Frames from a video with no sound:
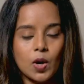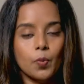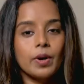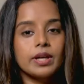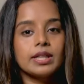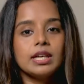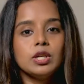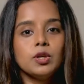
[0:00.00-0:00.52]

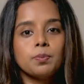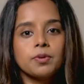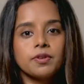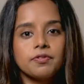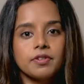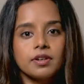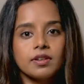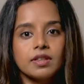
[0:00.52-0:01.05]
Whether you
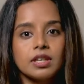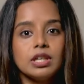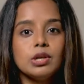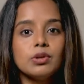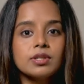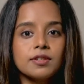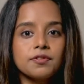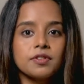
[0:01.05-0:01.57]
prefer the
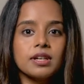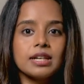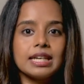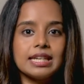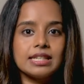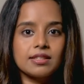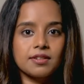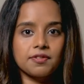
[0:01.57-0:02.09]

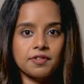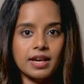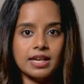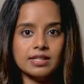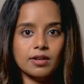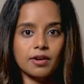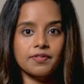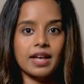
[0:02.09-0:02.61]
user-friendly
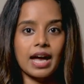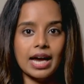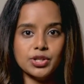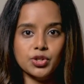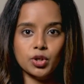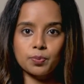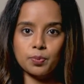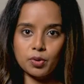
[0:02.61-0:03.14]
interface of the
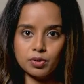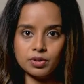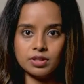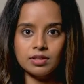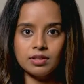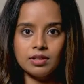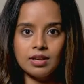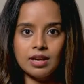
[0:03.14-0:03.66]
Azure
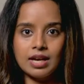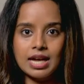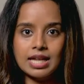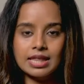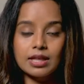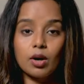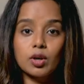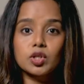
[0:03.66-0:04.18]
portal,
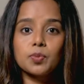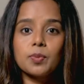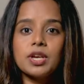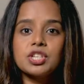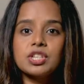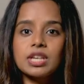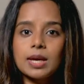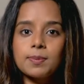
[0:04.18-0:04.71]
the
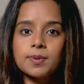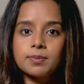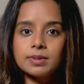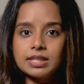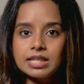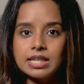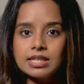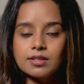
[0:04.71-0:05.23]
automation
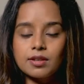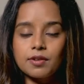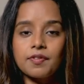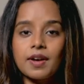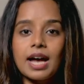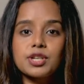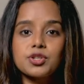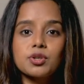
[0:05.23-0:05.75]
capabilities of
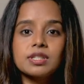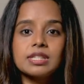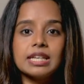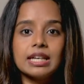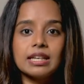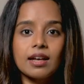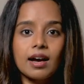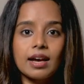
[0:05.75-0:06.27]
Azure
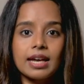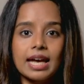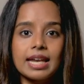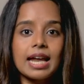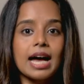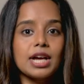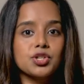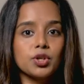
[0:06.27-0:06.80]
CLI and
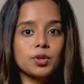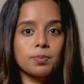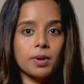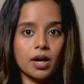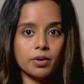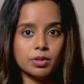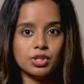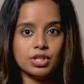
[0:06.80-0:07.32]
Azure
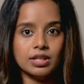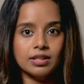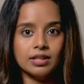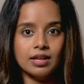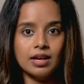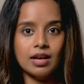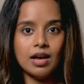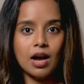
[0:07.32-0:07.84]
PowerShell,
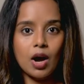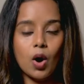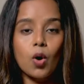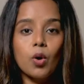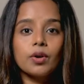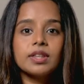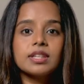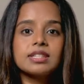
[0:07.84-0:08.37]

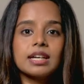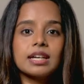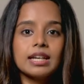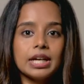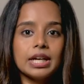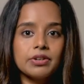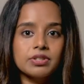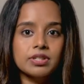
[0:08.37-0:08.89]
or the
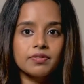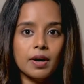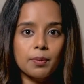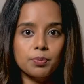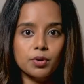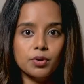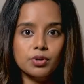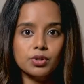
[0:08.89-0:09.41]
declarative
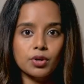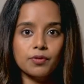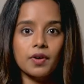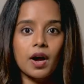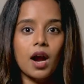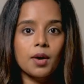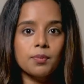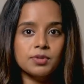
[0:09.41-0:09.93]
approach of
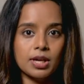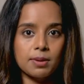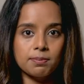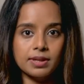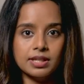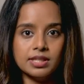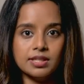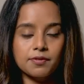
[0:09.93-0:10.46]
ARM
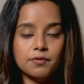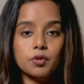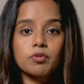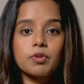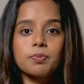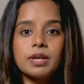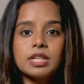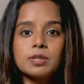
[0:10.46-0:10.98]
templates for
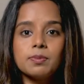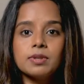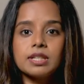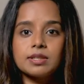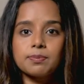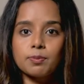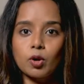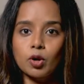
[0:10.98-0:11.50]
repeatable
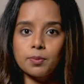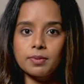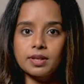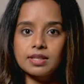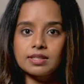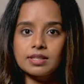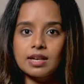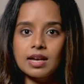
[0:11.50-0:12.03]

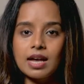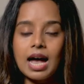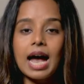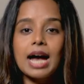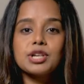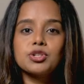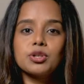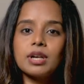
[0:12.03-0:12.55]
deployments,
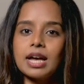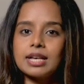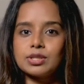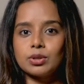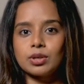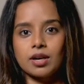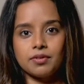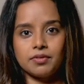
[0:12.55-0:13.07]
Azure has
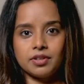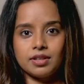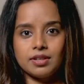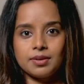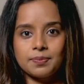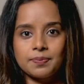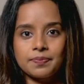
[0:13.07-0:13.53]
you covered.